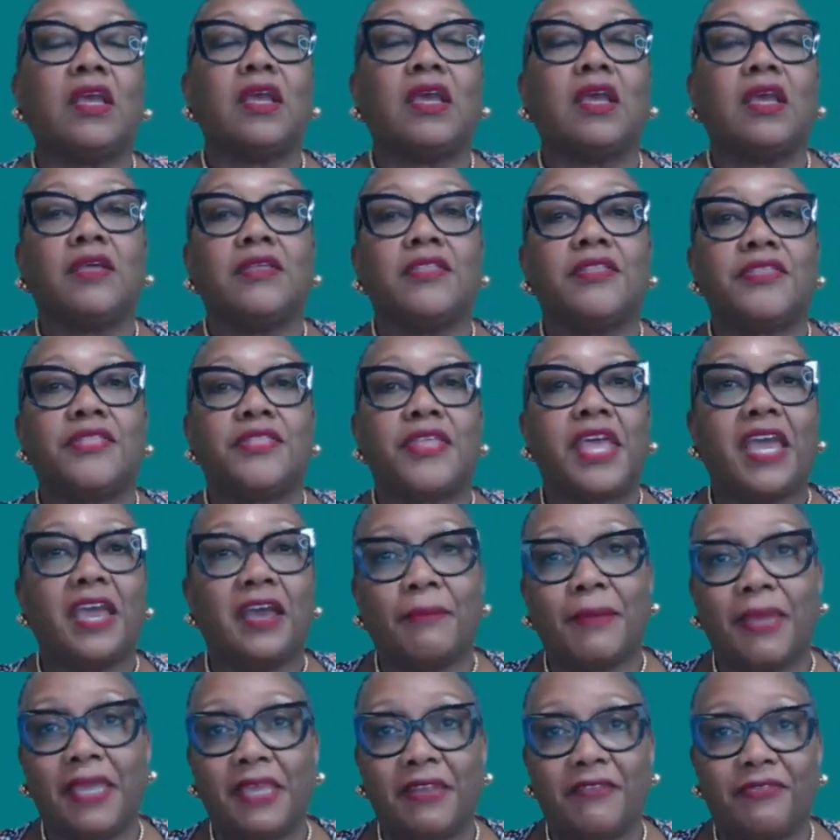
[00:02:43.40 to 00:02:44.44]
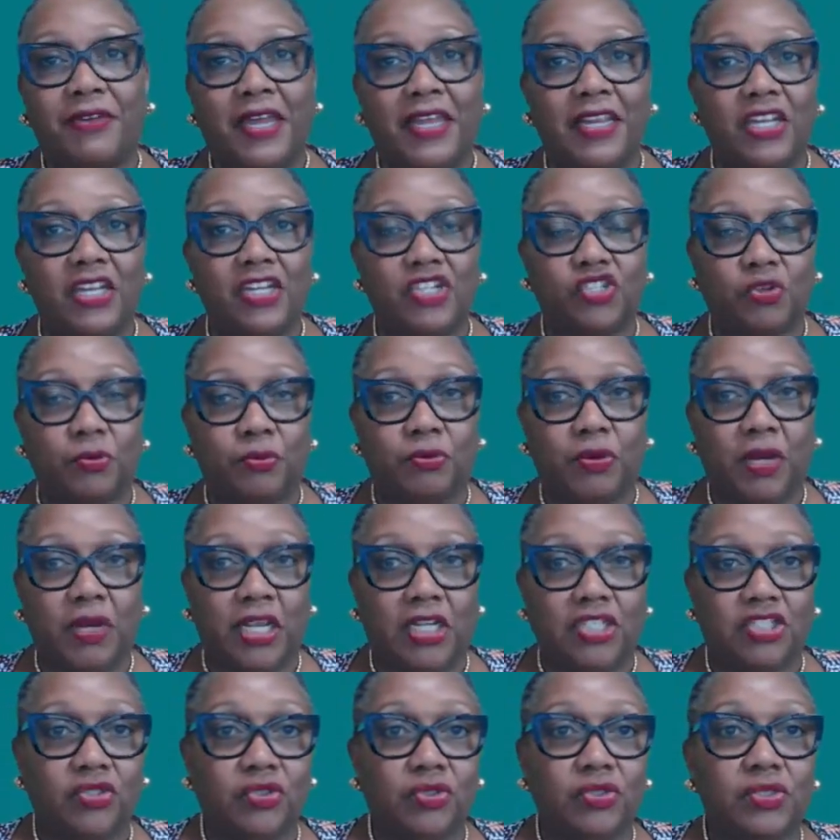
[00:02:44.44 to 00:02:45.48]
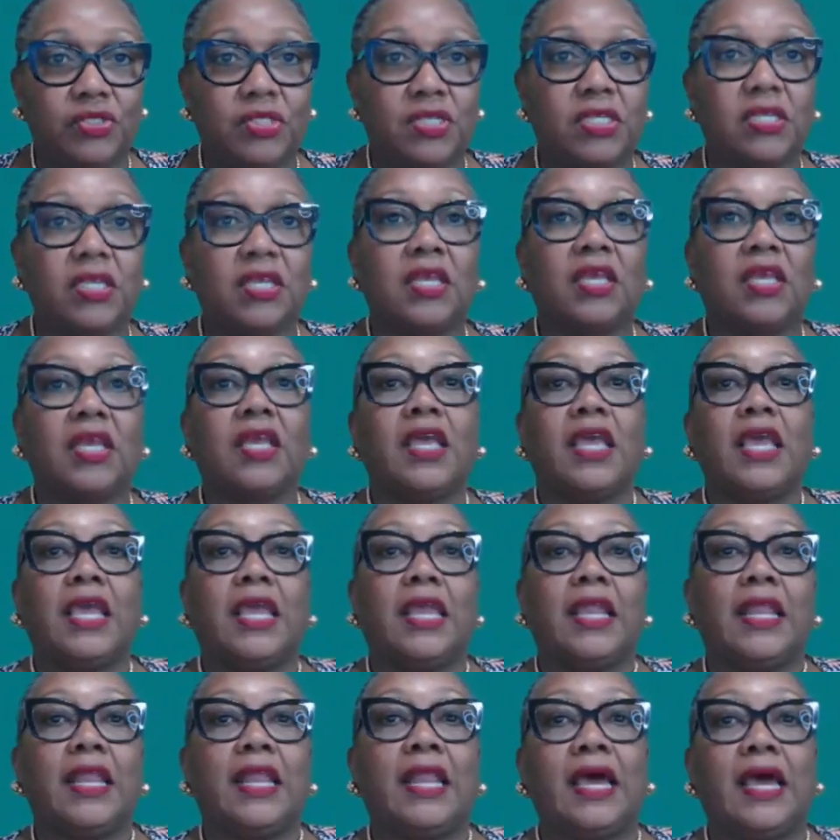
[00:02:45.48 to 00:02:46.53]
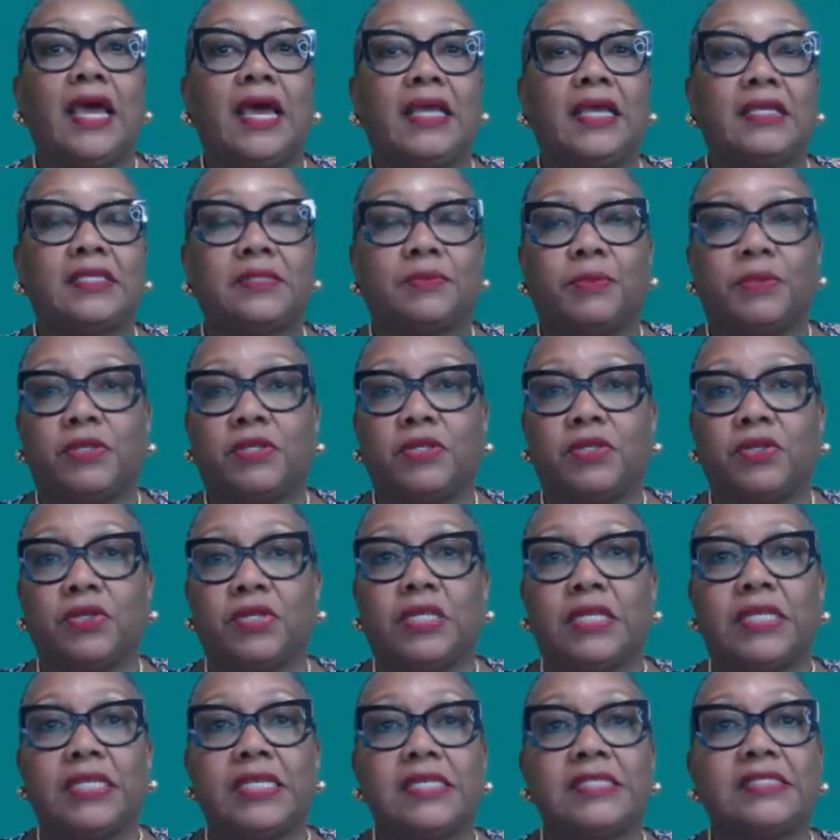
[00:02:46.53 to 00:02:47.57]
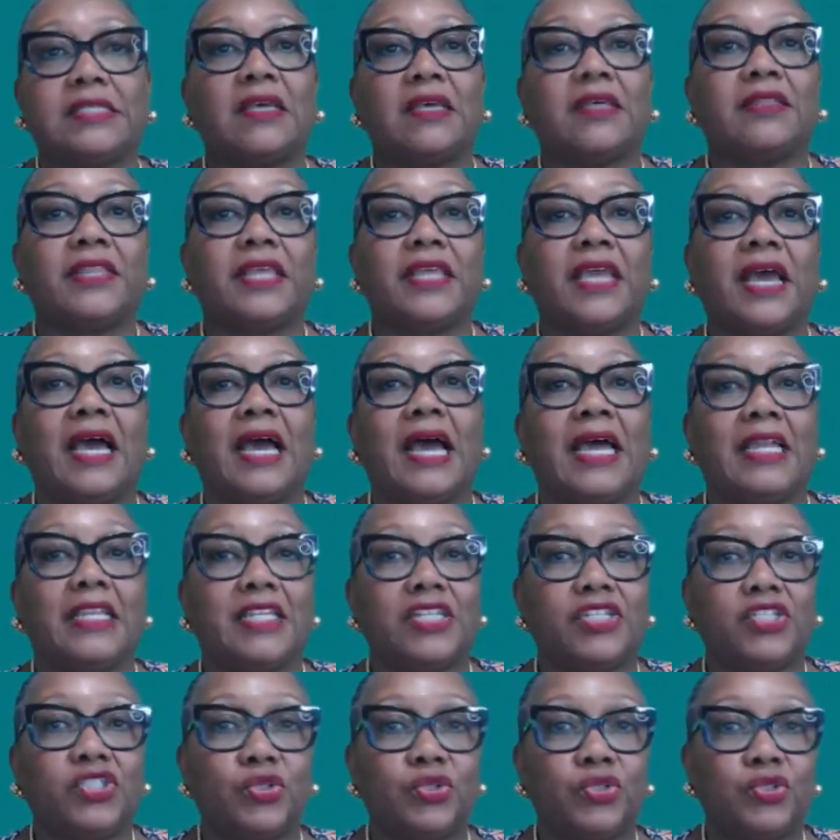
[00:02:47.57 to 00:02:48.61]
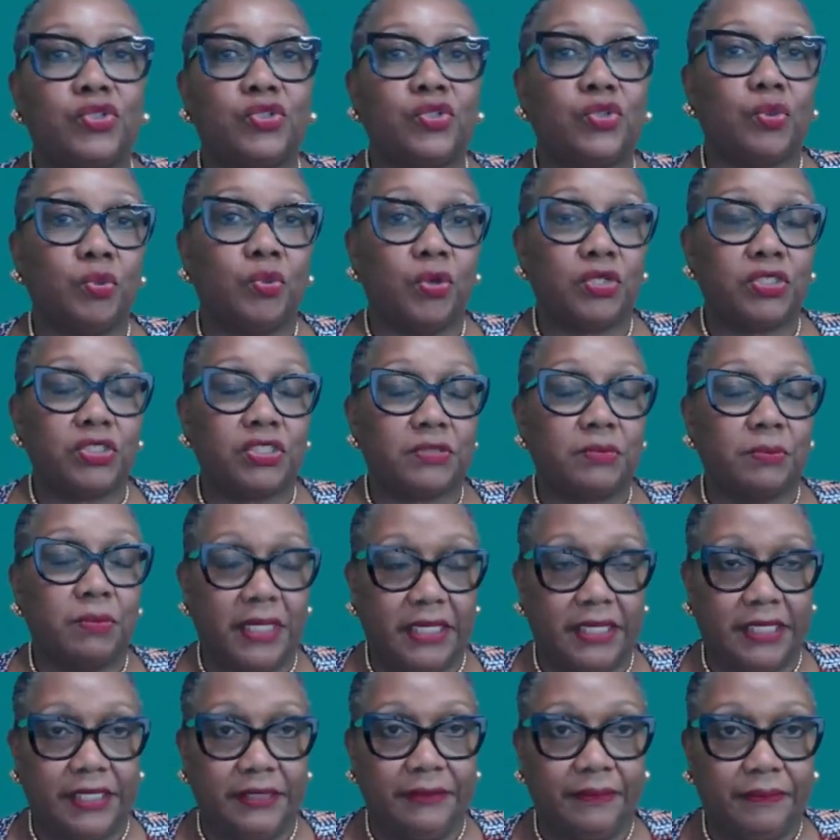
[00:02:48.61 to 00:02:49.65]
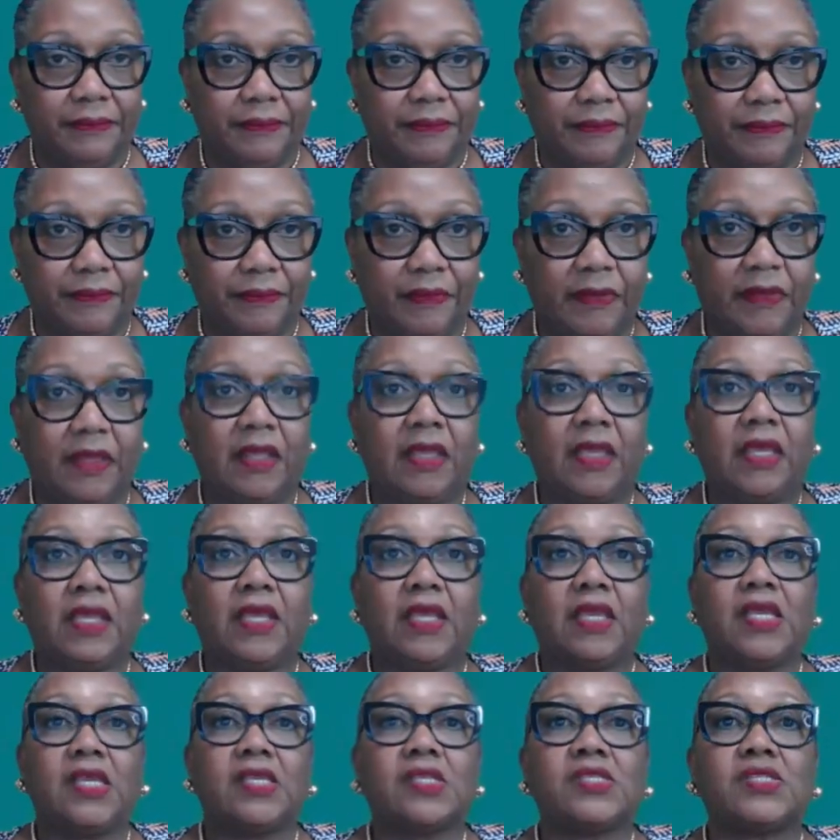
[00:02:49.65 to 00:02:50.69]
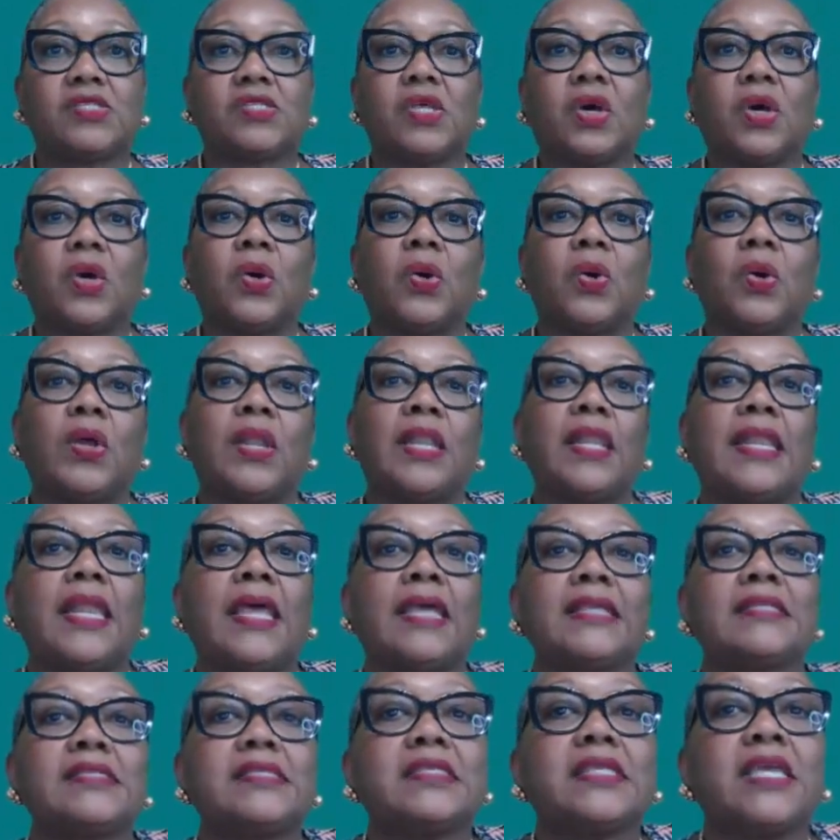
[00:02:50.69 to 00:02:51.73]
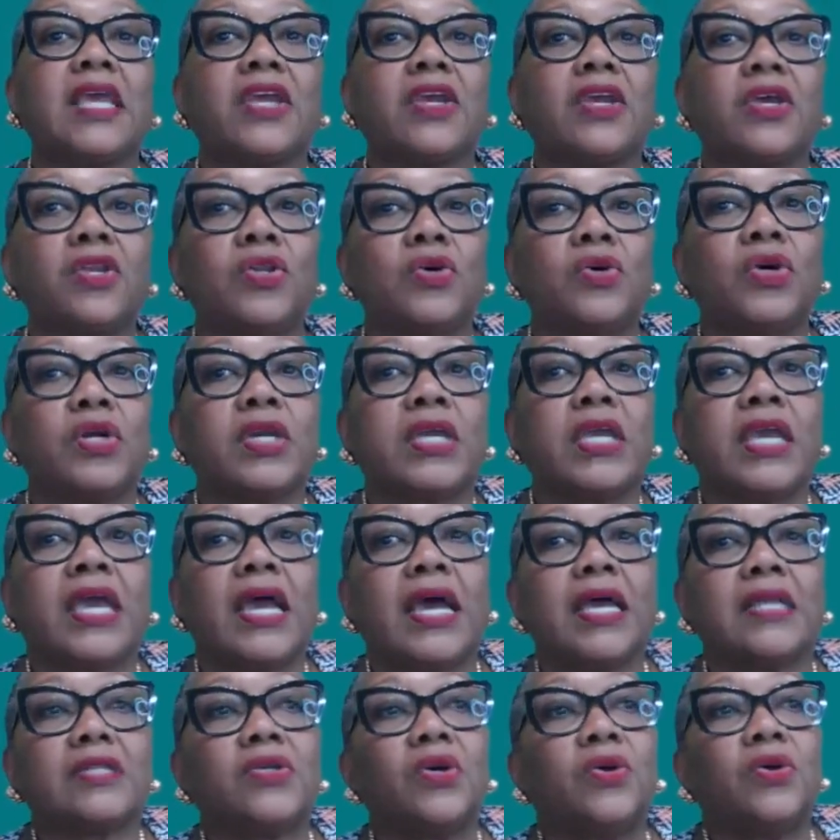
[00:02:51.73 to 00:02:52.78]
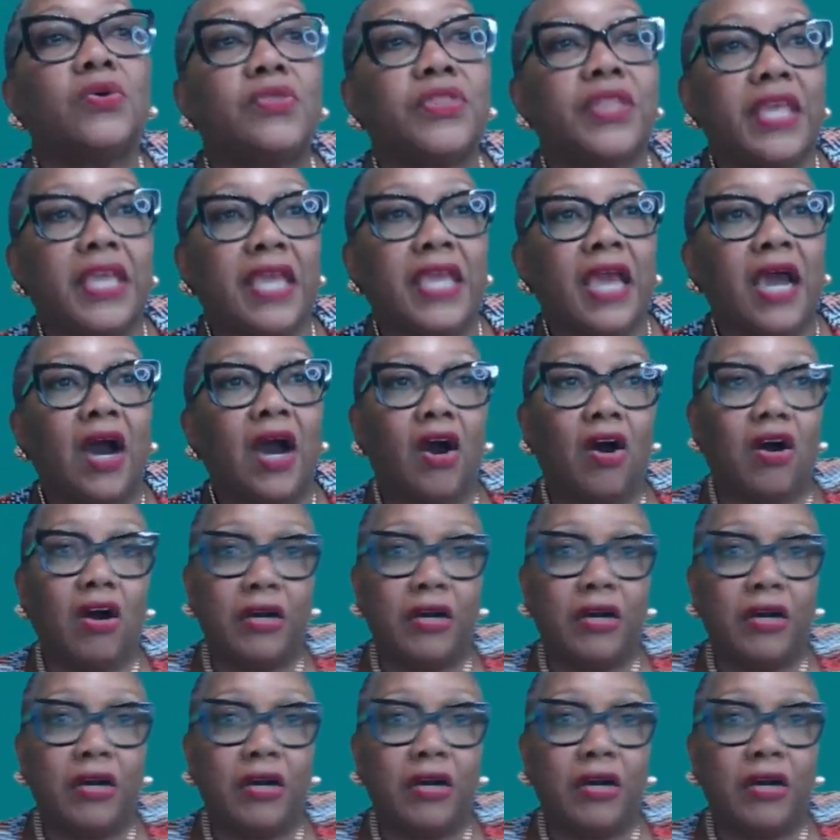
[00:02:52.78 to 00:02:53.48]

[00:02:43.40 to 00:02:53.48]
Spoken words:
Their main financial pressures, and last but not least, their attitude towards money. So let's take a look at who they are.